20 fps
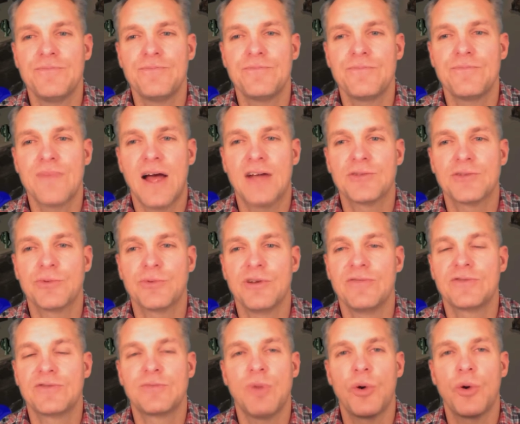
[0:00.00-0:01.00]
As
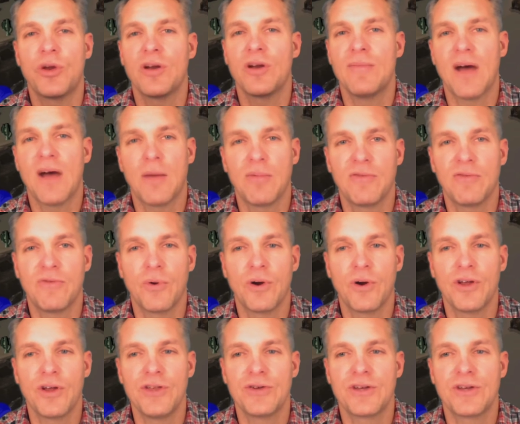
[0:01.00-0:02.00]
we've spoken about
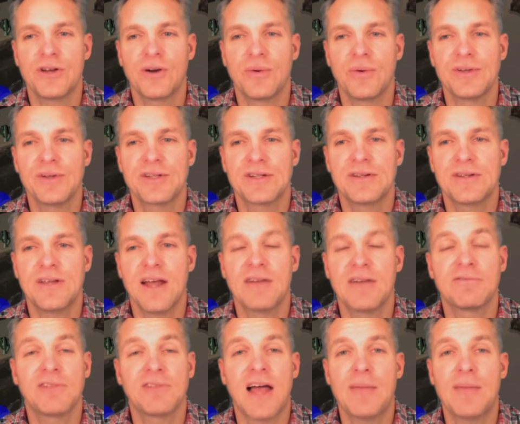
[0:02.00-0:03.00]
before, you can always get a
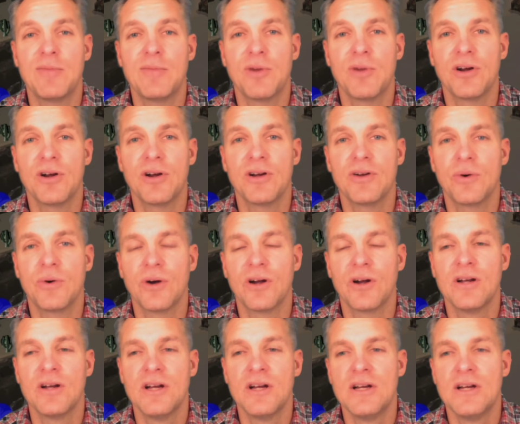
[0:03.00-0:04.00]
Flappy Bird
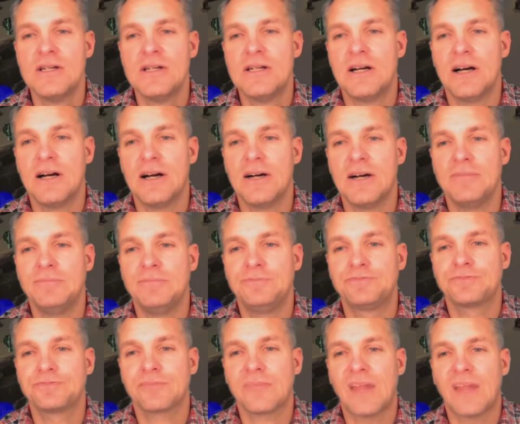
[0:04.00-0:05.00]
or
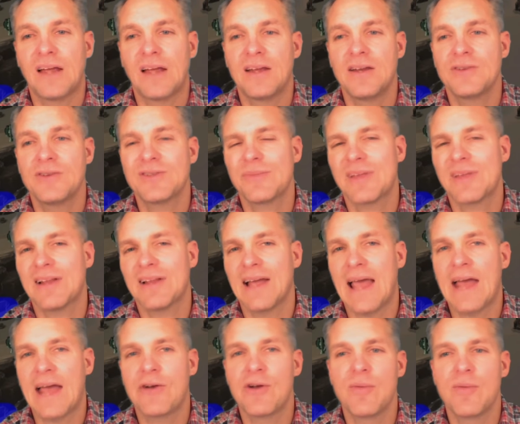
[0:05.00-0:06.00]
something like
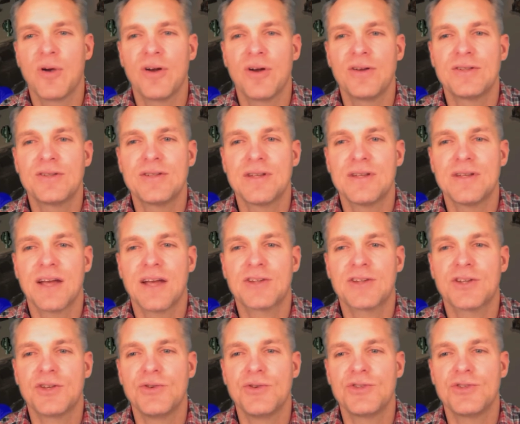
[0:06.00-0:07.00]
Angry Birds. The
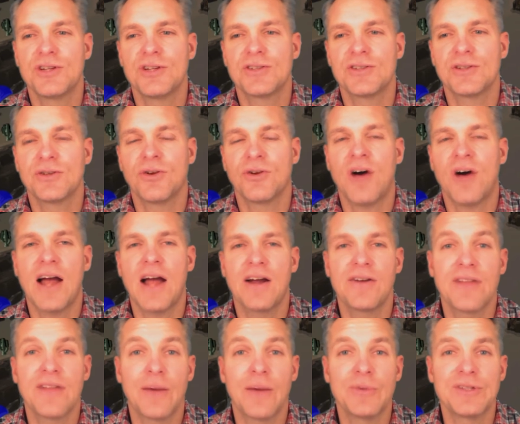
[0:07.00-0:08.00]
execution's a little
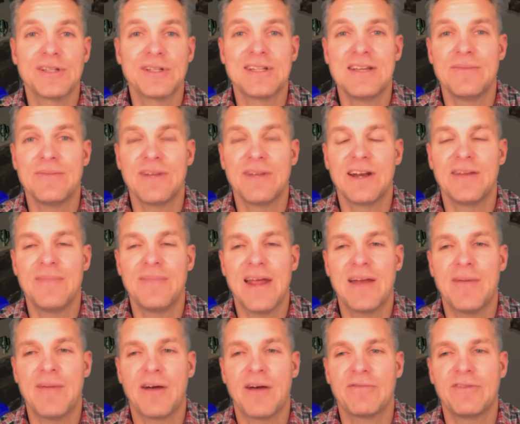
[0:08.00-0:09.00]
higher. That was a team that had made
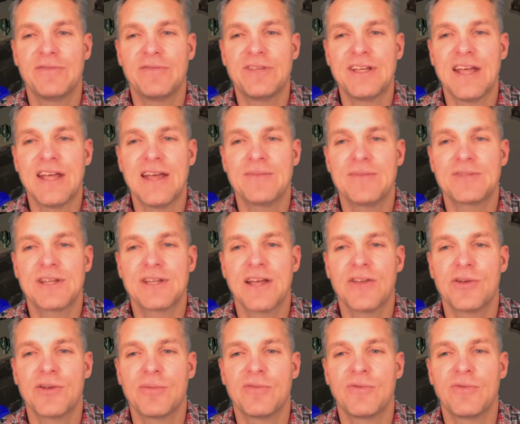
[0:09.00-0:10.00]
about 50 games
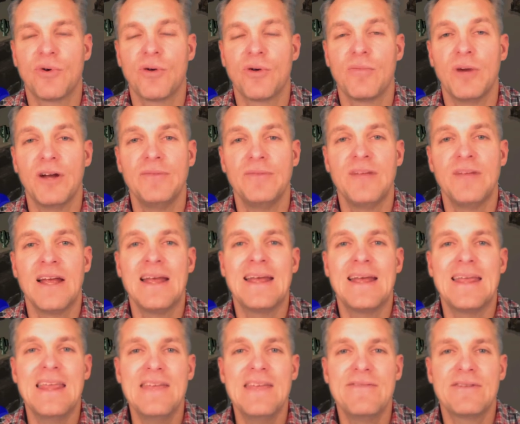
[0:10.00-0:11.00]
together before. But
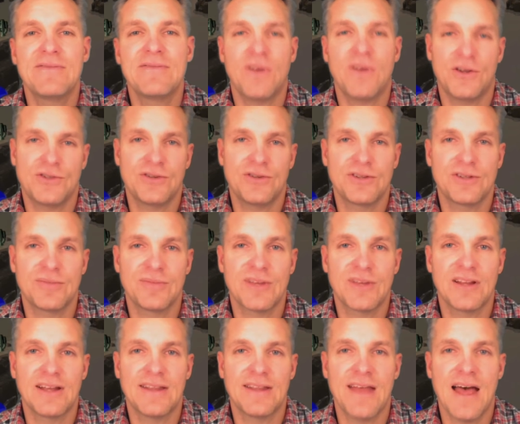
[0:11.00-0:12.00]
even fostering something
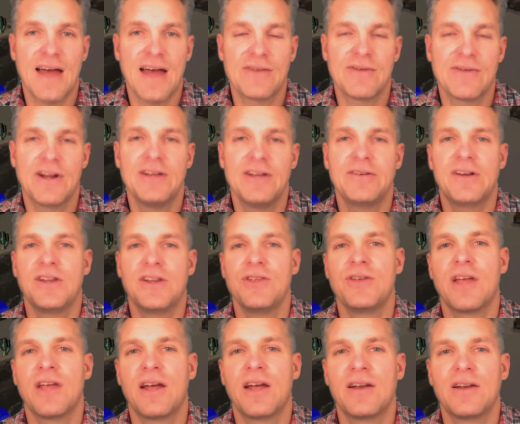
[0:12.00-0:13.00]
like that, right? You
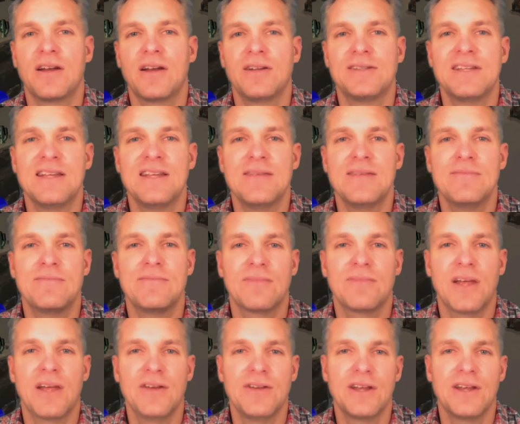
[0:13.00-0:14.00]
get a team
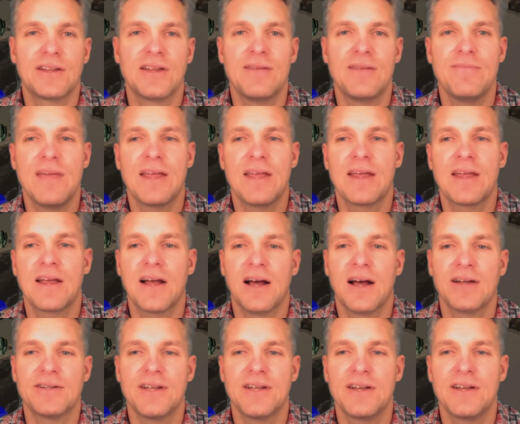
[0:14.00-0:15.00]
and you get them making
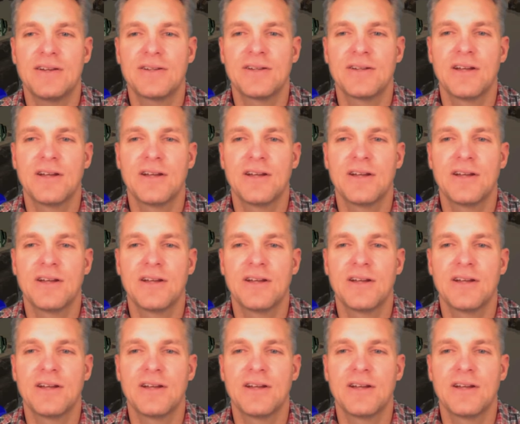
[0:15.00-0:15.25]
content.